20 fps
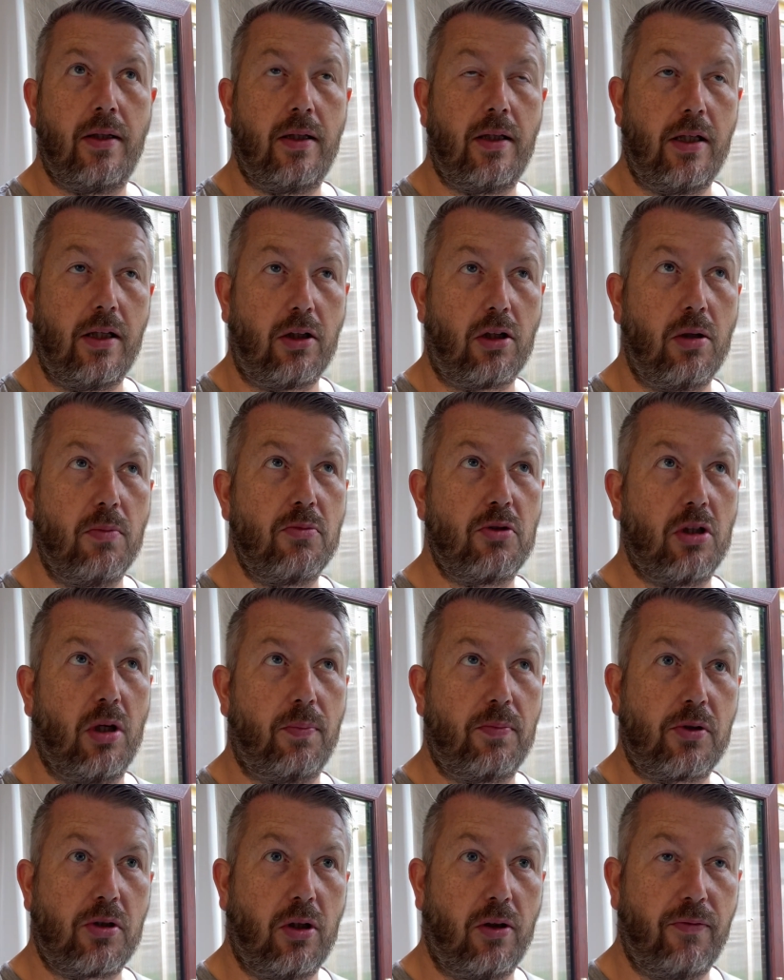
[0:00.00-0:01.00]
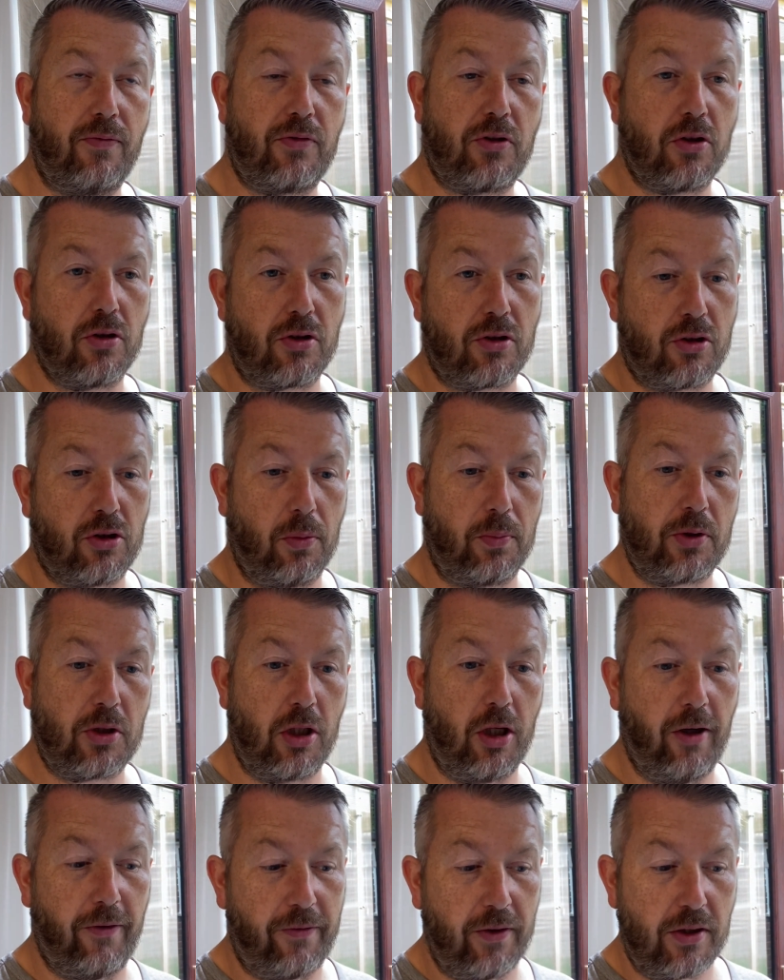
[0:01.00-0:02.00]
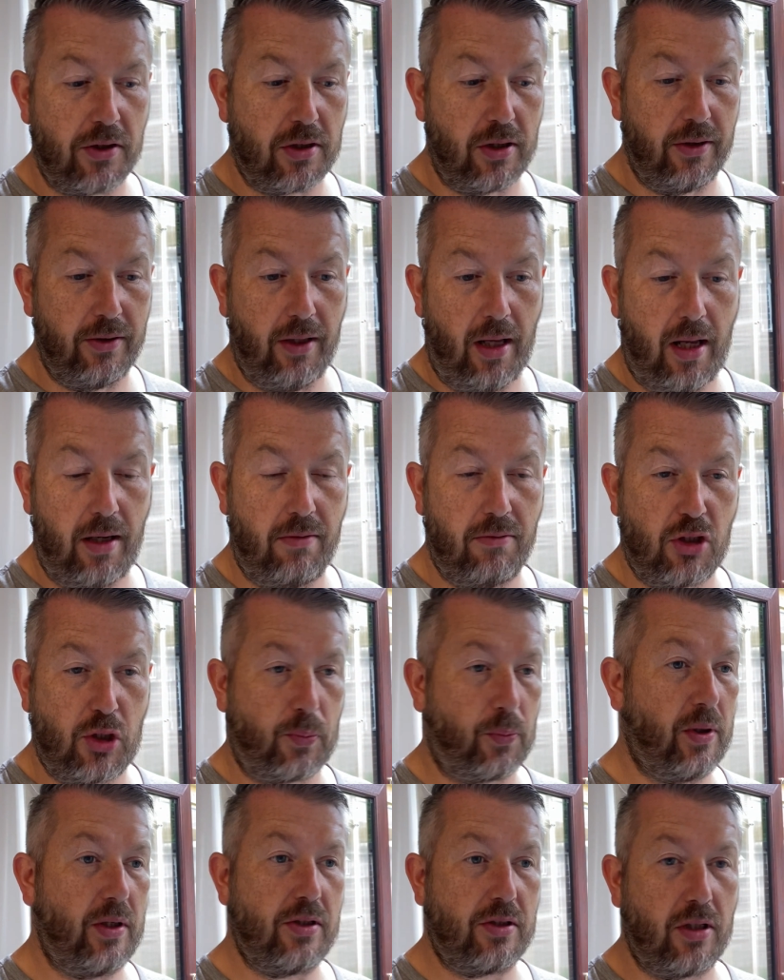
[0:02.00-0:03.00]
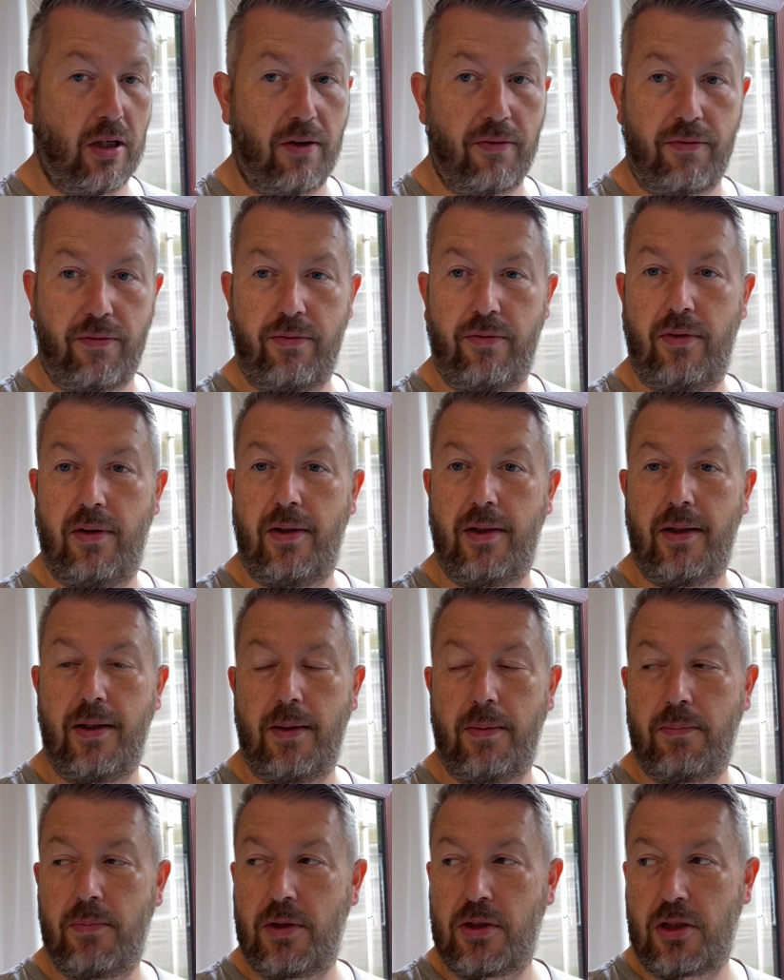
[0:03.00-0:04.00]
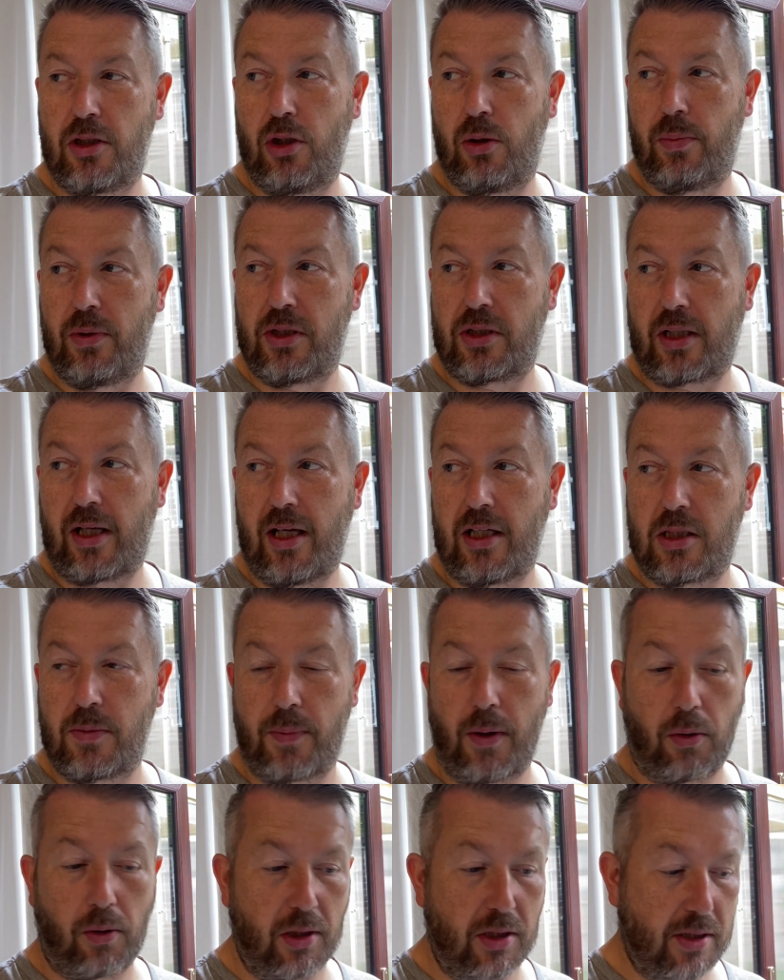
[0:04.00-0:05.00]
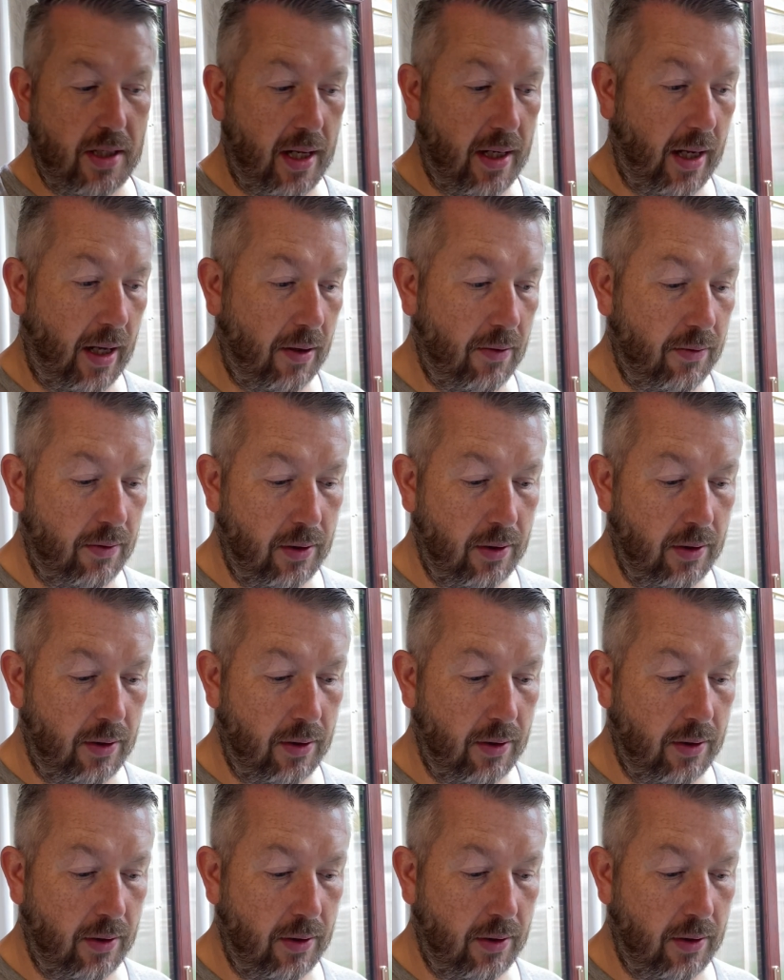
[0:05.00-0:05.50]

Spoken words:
It comes up sort of just subsurface and then sprints off. It's a little bit scared to poke its head out.